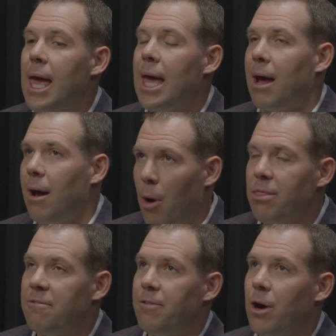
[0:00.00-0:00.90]
And I'm on
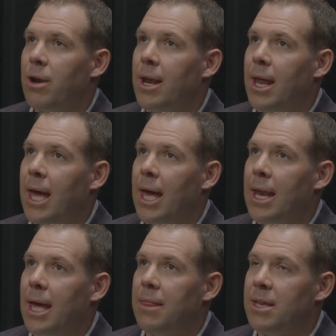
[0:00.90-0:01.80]
the phone,
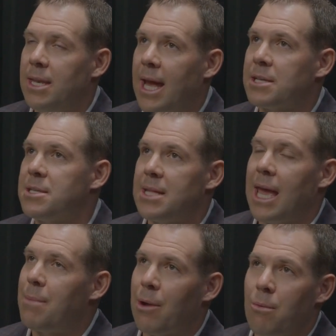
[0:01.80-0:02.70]
and the next
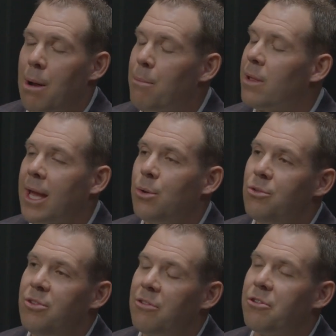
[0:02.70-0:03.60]
statement, I remember it like it
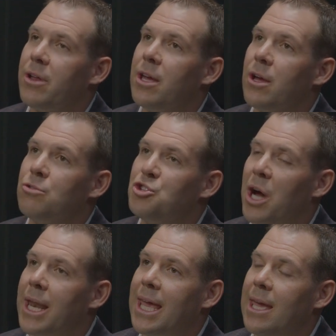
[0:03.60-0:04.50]
was yesterday, he goes,
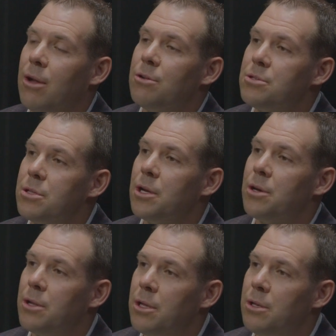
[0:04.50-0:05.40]
Johnny, here's the
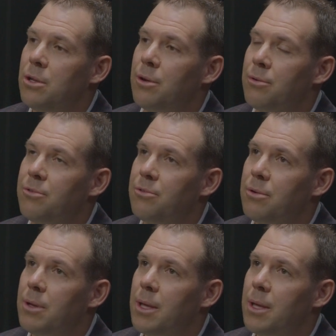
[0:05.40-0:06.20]
good news.